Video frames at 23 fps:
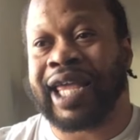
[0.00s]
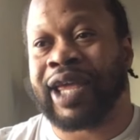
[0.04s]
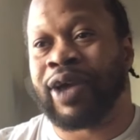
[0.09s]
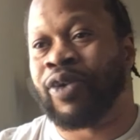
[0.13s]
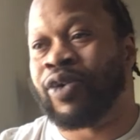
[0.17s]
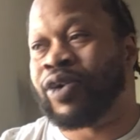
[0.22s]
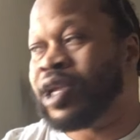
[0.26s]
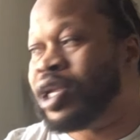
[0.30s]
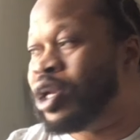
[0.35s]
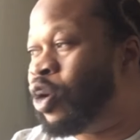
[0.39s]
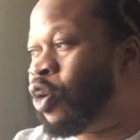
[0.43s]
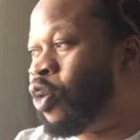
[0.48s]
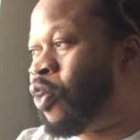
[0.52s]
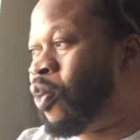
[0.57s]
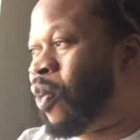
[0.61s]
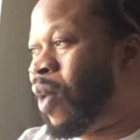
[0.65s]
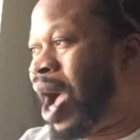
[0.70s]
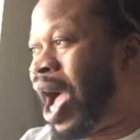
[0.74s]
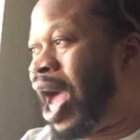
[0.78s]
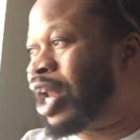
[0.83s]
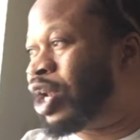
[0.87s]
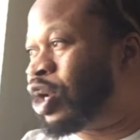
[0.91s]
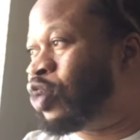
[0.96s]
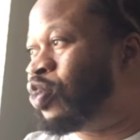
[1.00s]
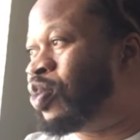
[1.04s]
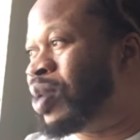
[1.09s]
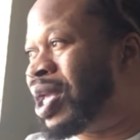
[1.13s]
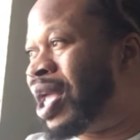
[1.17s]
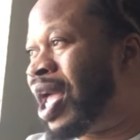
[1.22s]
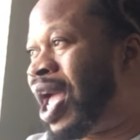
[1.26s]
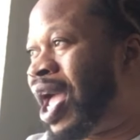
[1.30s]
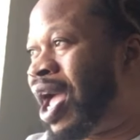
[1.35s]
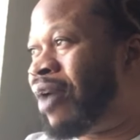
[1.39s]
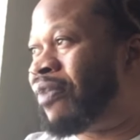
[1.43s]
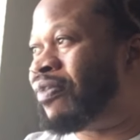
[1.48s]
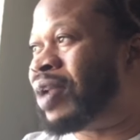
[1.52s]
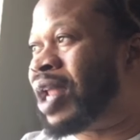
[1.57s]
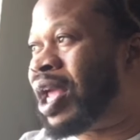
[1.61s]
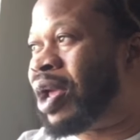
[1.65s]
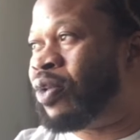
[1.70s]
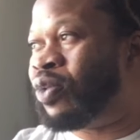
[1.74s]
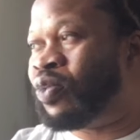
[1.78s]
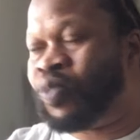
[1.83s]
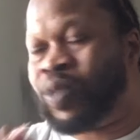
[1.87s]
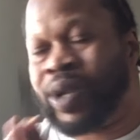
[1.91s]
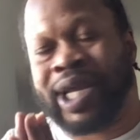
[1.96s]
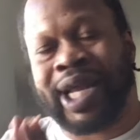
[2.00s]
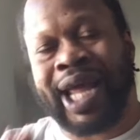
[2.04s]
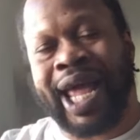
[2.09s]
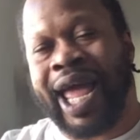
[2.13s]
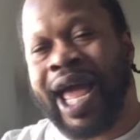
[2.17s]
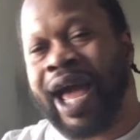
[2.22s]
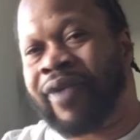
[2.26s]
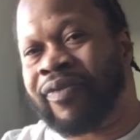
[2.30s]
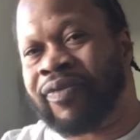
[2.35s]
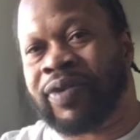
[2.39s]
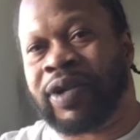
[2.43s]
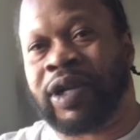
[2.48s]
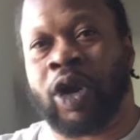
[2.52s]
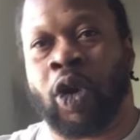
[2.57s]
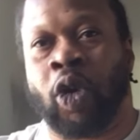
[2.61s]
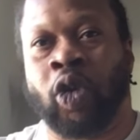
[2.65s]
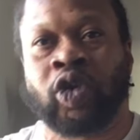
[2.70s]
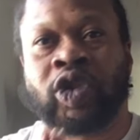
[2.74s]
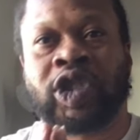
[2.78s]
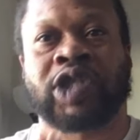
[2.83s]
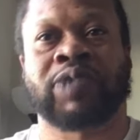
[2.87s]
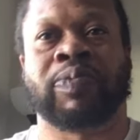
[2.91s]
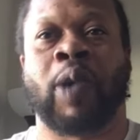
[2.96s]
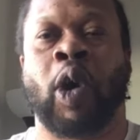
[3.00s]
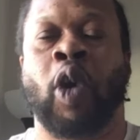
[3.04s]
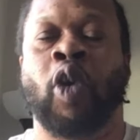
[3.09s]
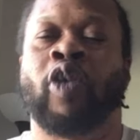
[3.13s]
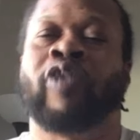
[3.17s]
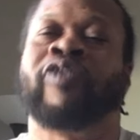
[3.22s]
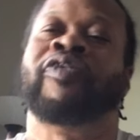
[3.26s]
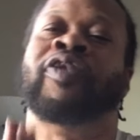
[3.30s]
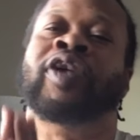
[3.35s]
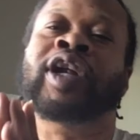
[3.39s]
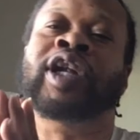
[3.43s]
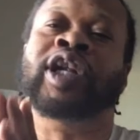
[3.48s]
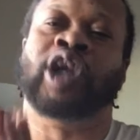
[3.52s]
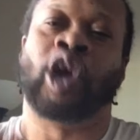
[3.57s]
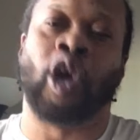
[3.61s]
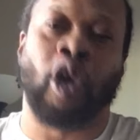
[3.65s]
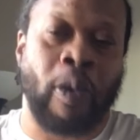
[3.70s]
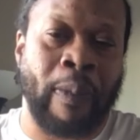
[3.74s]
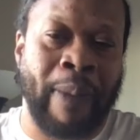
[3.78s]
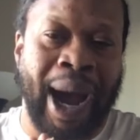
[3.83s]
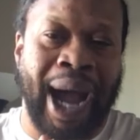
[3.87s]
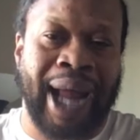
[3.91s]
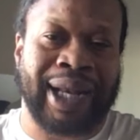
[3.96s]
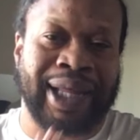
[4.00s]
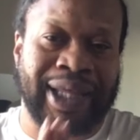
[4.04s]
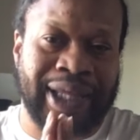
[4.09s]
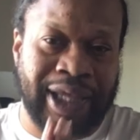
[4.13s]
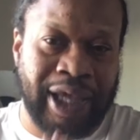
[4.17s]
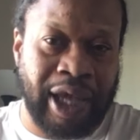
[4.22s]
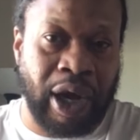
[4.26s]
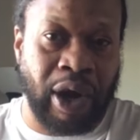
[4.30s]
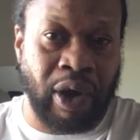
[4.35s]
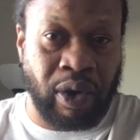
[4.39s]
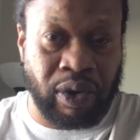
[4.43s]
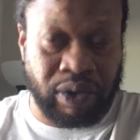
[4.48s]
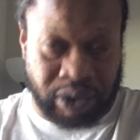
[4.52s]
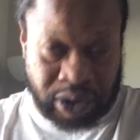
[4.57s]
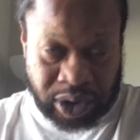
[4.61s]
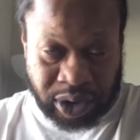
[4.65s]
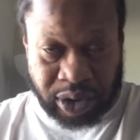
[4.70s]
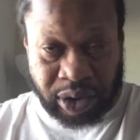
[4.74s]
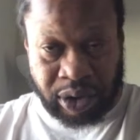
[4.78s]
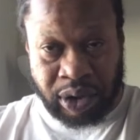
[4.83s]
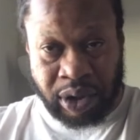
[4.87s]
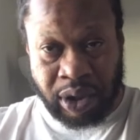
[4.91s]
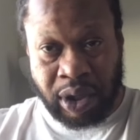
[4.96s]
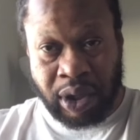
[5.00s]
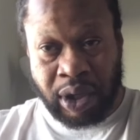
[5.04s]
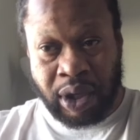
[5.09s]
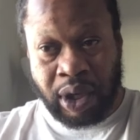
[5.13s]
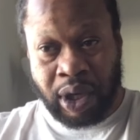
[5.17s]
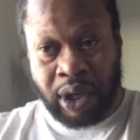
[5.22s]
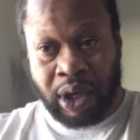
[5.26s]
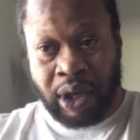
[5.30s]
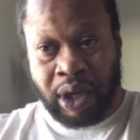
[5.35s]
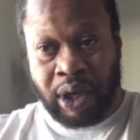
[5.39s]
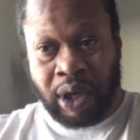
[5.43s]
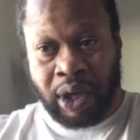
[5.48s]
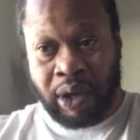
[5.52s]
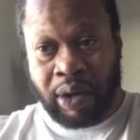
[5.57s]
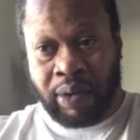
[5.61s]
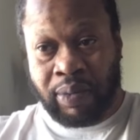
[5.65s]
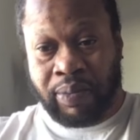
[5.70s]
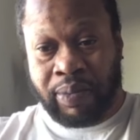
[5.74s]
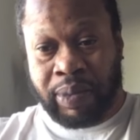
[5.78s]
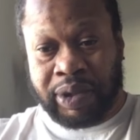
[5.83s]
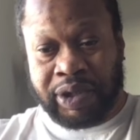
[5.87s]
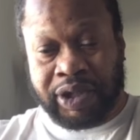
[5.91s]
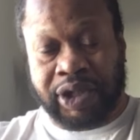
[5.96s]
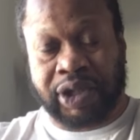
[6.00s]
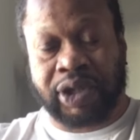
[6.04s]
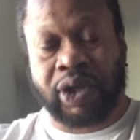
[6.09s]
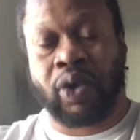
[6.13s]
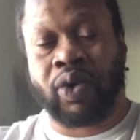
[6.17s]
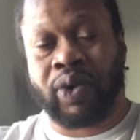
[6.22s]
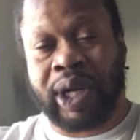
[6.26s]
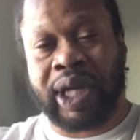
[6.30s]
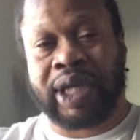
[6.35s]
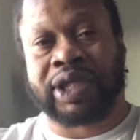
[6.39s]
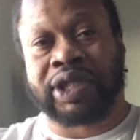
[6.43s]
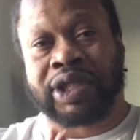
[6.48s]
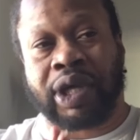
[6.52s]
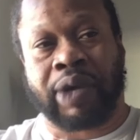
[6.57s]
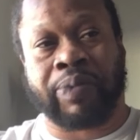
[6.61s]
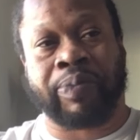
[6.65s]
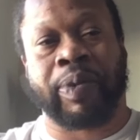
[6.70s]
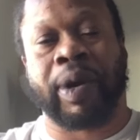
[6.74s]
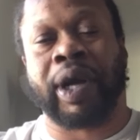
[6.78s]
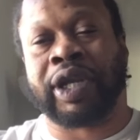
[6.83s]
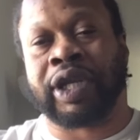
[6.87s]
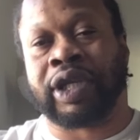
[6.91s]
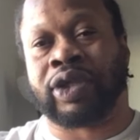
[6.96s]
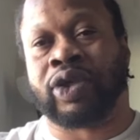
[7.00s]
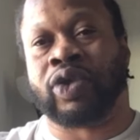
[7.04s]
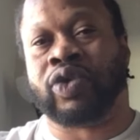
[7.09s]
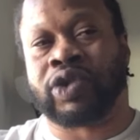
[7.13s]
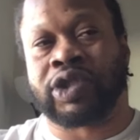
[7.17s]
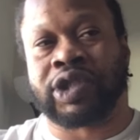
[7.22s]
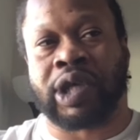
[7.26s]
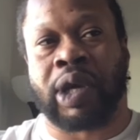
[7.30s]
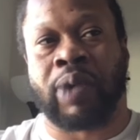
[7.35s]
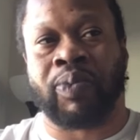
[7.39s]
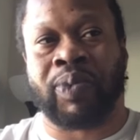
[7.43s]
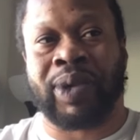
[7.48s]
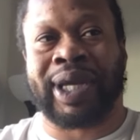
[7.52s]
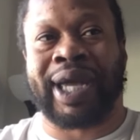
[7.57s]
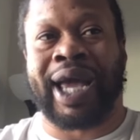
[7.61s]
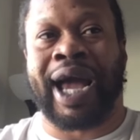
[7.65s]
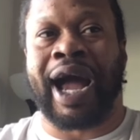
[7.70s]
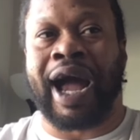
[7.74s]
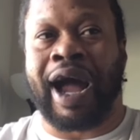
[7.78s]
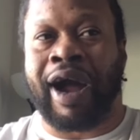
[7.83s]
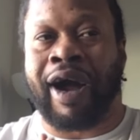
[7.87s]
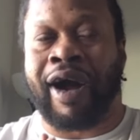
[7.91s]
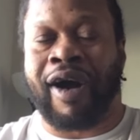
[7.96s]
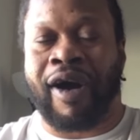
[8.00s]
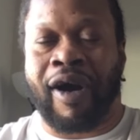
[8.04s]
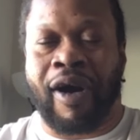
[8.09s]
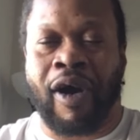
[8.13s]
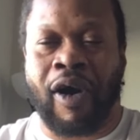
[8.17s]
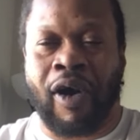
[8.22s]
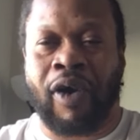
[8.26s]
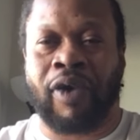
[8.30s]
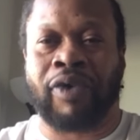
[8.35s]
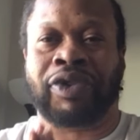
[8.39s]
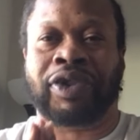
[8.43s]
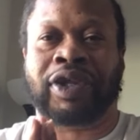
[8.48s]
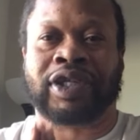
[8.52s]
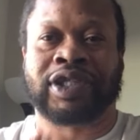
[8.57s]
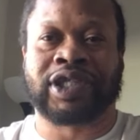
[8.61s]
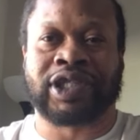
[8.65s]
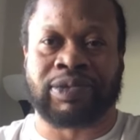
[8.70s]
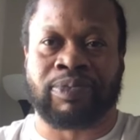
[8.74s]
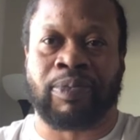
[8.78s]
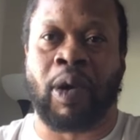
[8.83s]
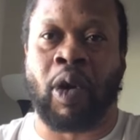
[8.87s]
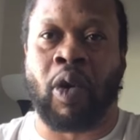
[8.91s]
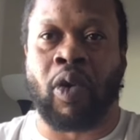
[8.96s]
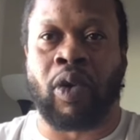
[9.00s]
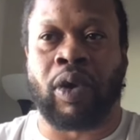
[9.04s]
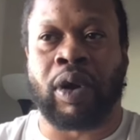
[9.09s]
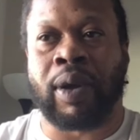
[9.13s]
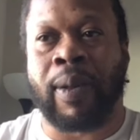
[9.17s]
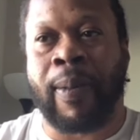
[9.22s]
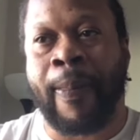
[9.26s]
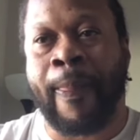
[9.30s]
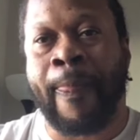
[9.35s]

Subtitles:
You know, why do we have that? We have no smoke for nobody else. But soon as your brother do something, we got all the smoke.